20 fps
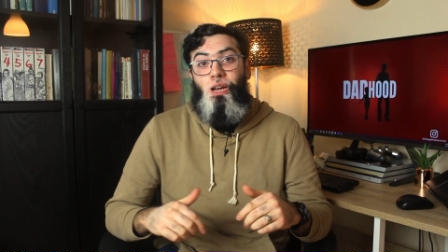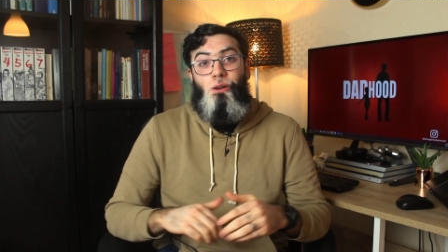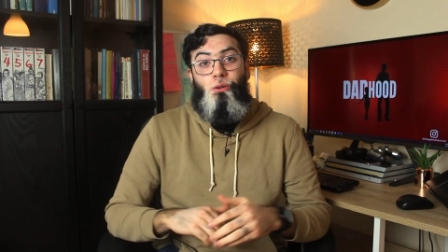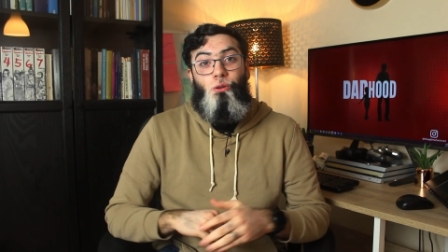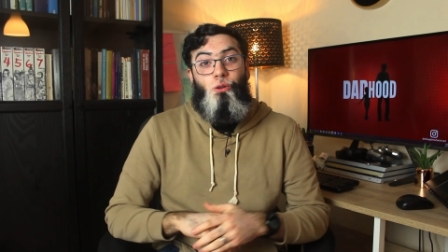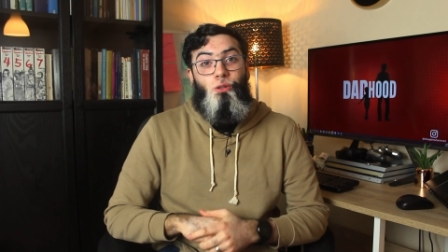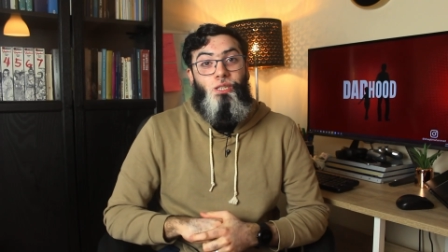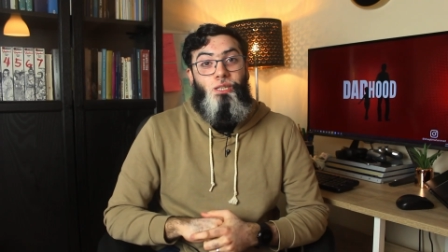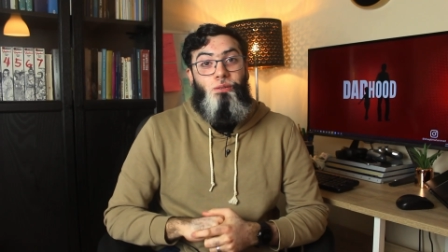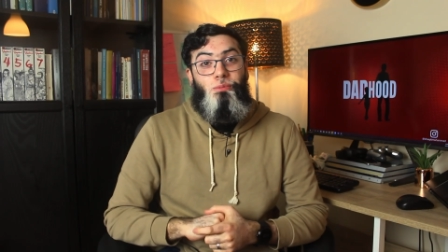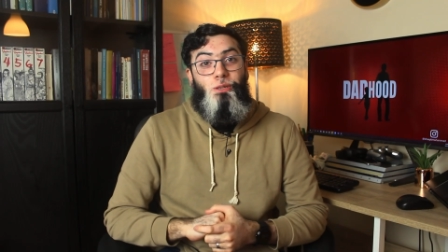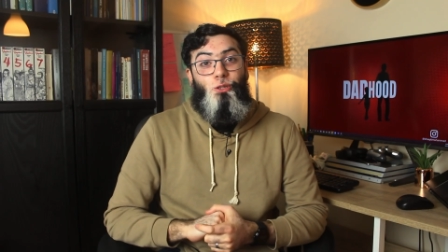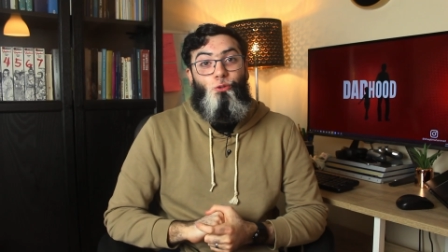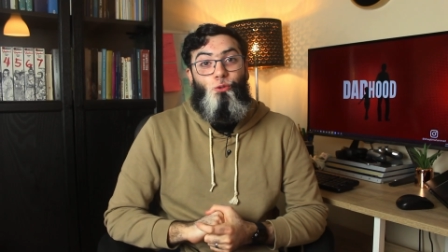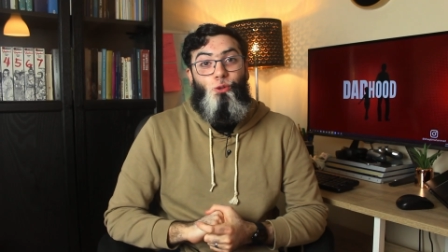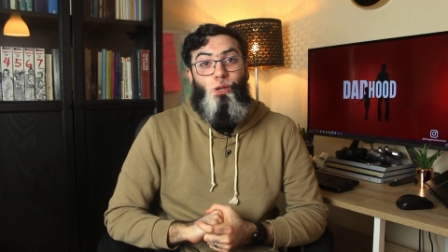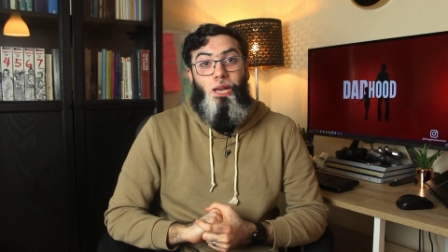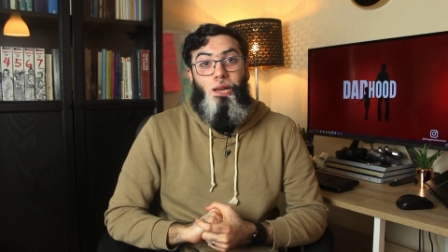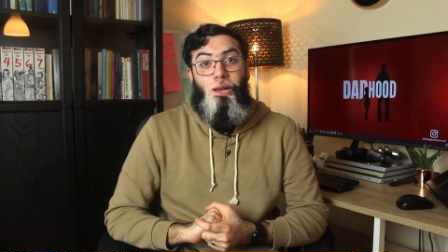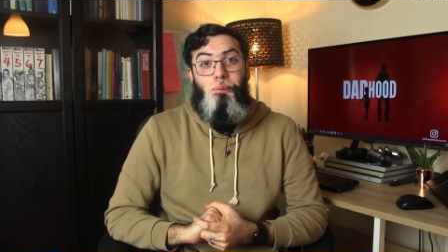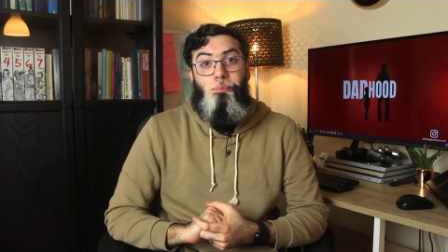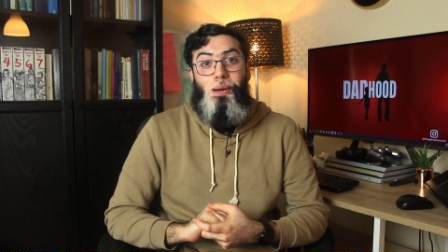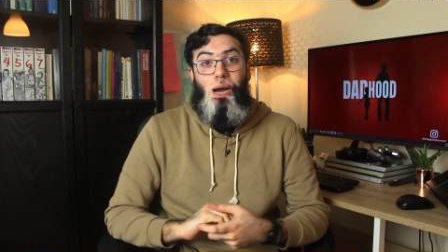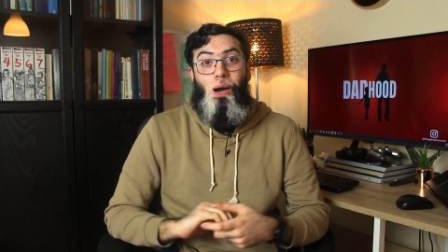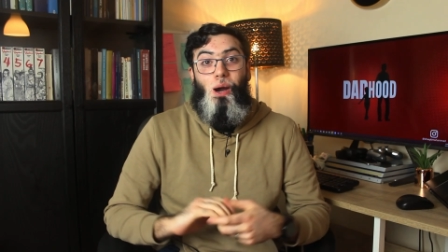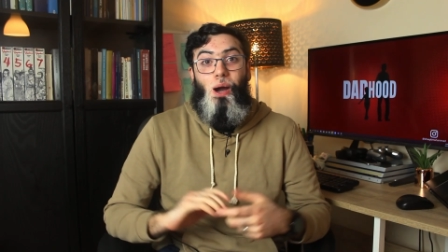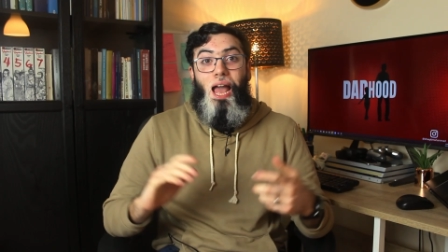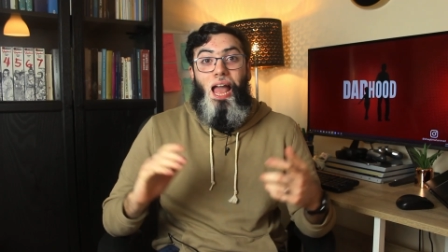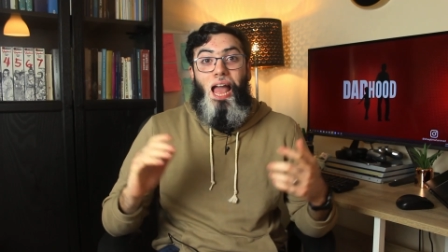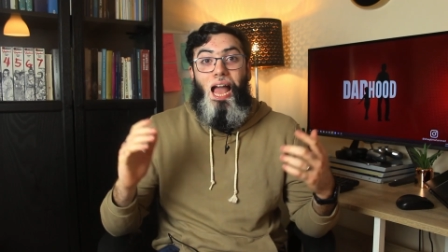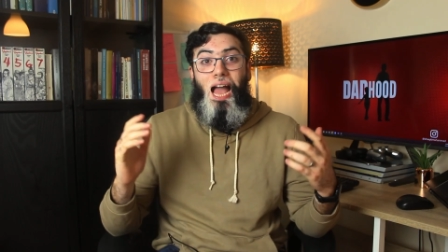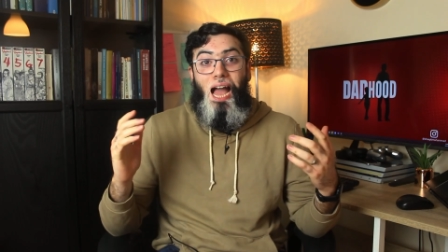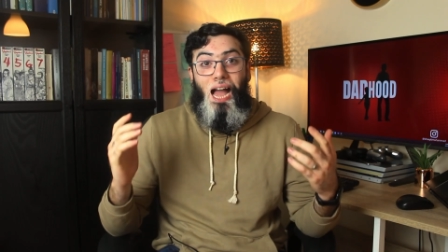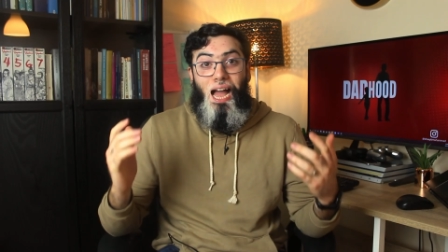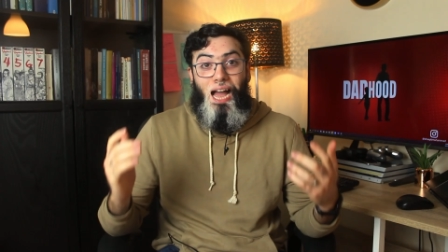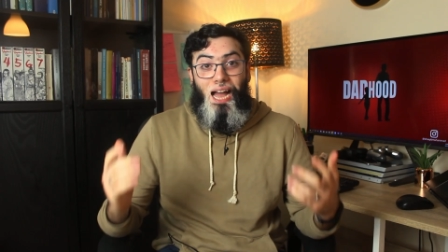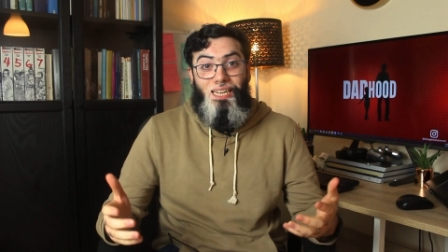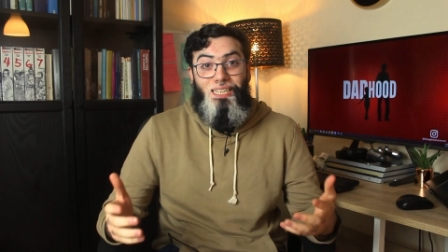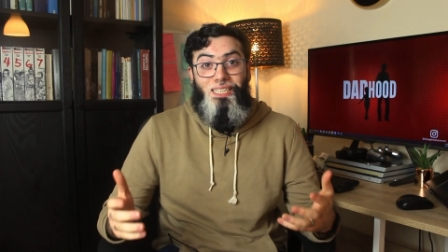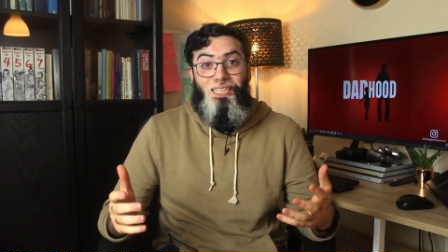I'm going to be talking about
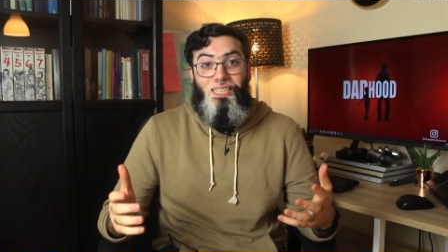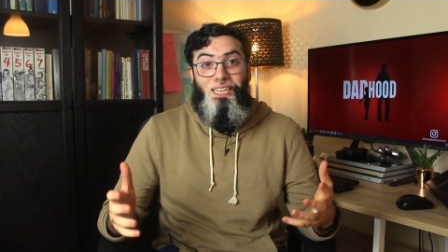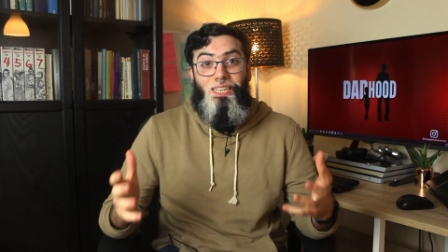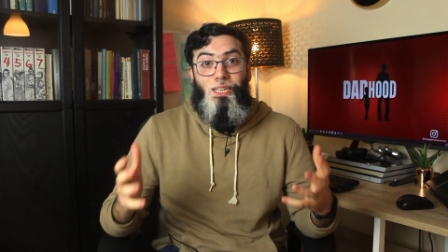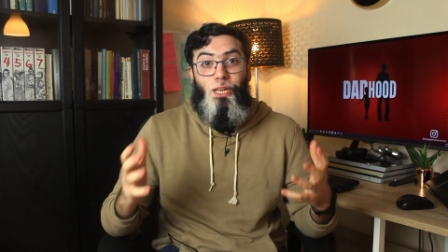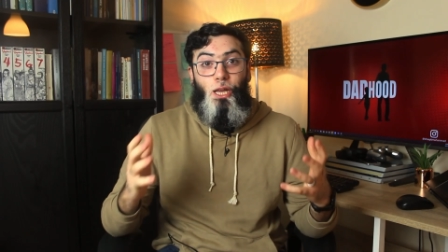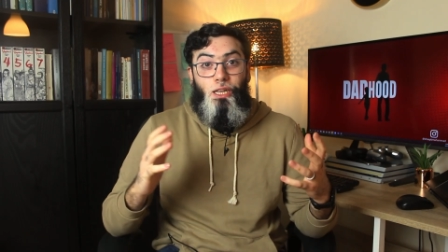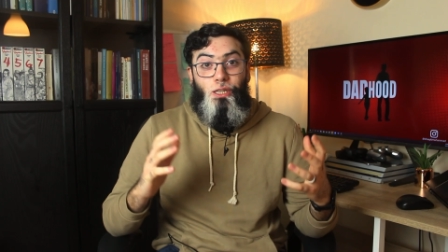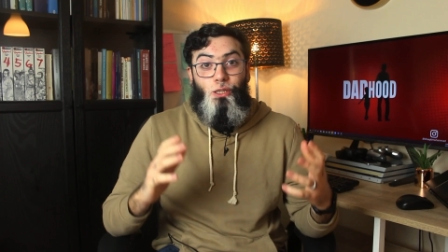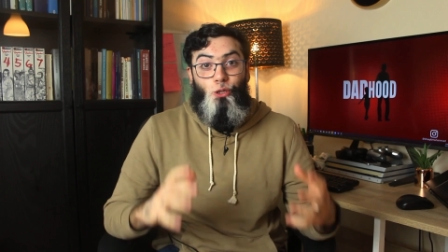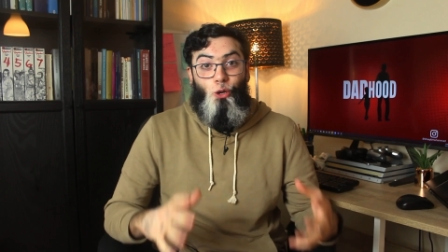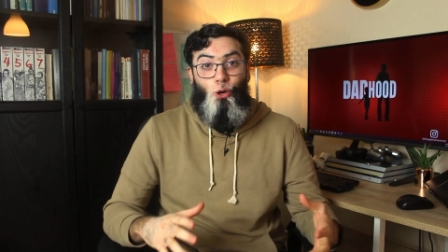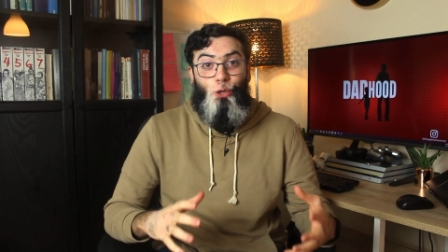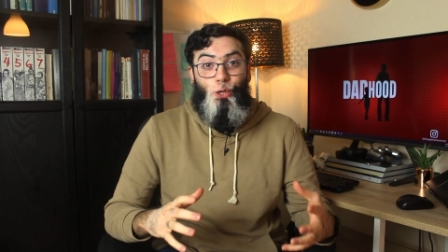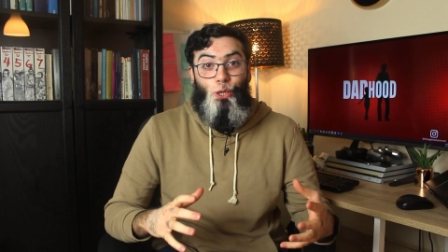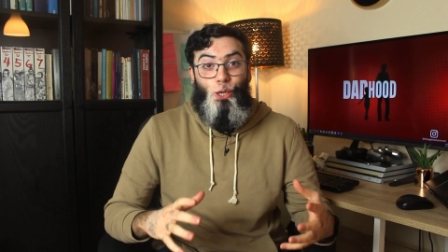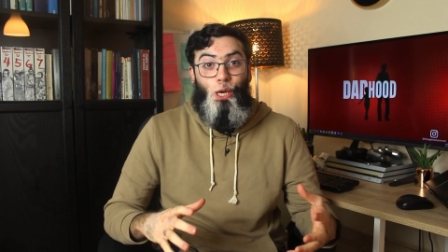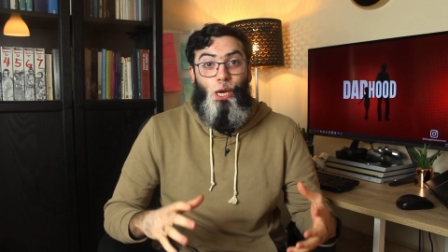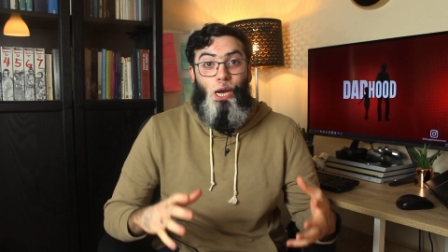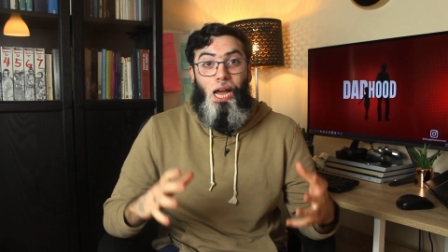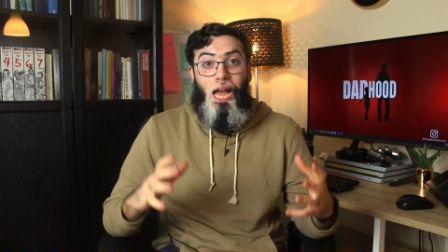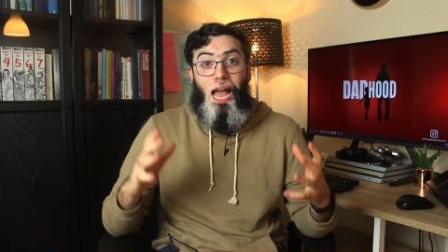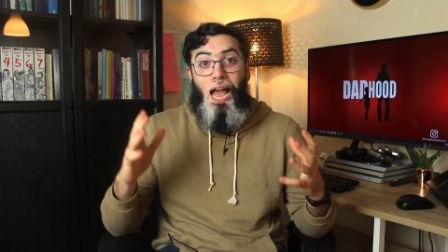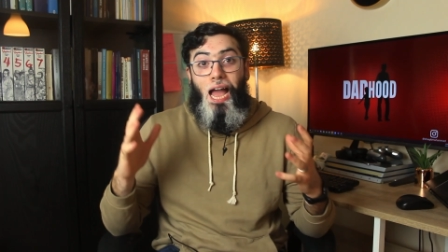handling a toddler